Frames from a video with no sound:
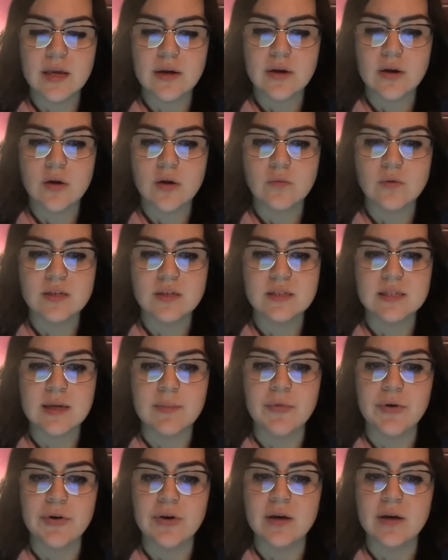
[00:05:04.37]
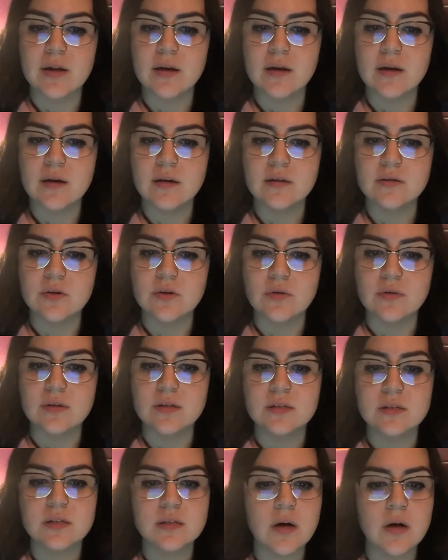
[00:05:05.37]
here was Samoan
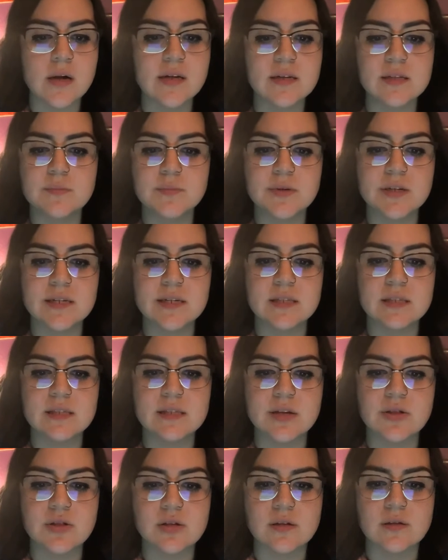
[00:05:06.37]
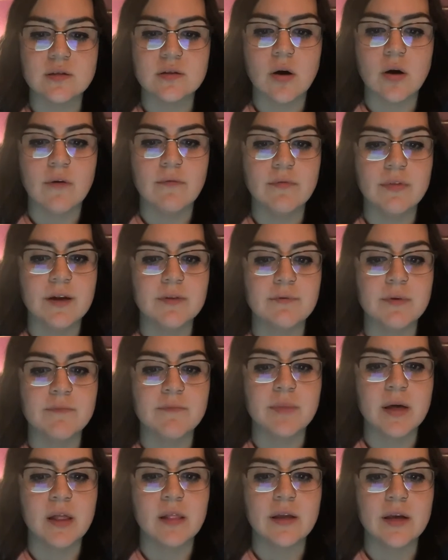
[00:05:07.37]
adults did not experience tensions, conflict,
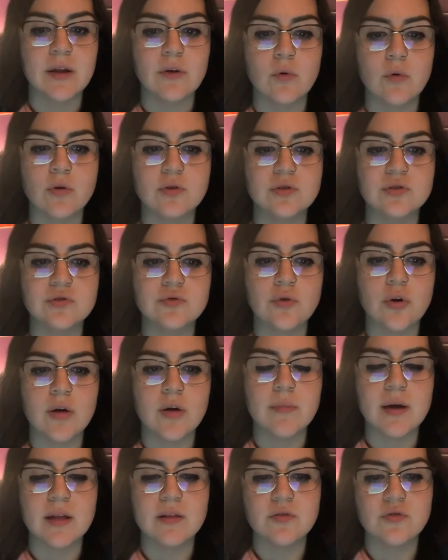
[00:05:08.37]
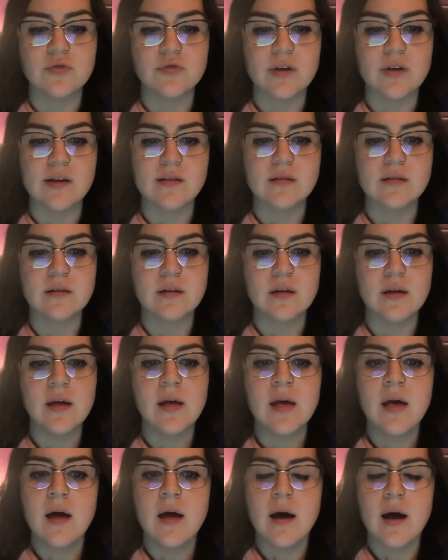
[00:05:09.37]
rebellion, or storm and stress
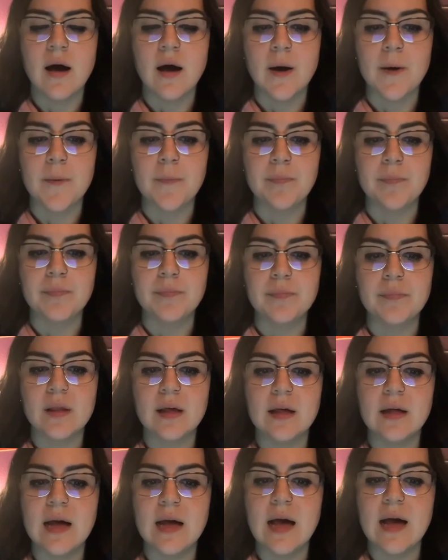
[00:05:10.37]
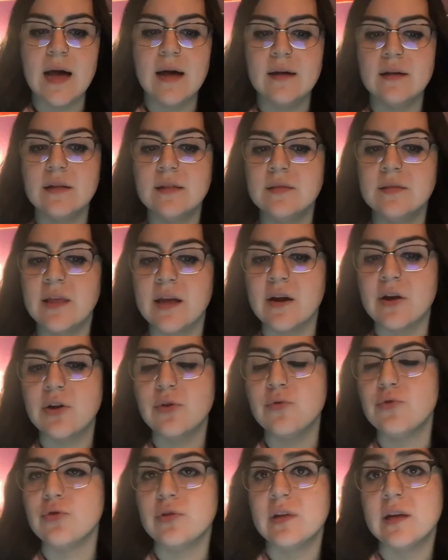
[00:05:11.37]
that are
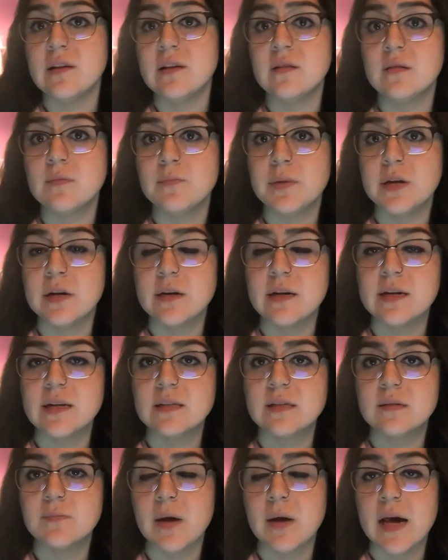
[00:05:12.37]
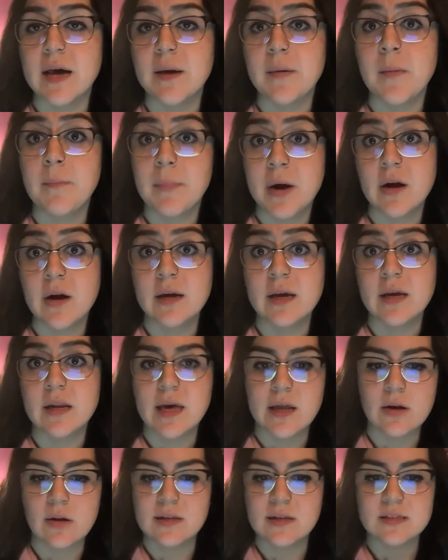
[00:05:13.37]
usually experienced by American
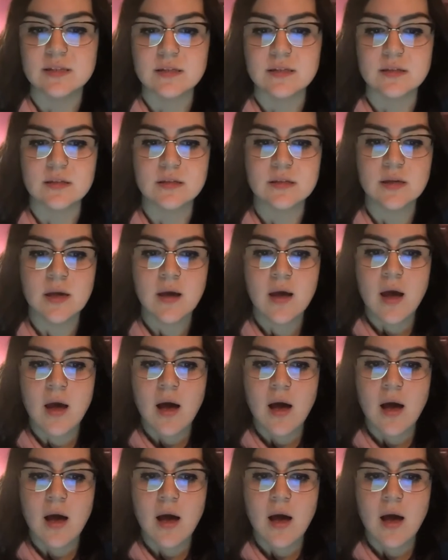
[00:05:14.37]
adolescents.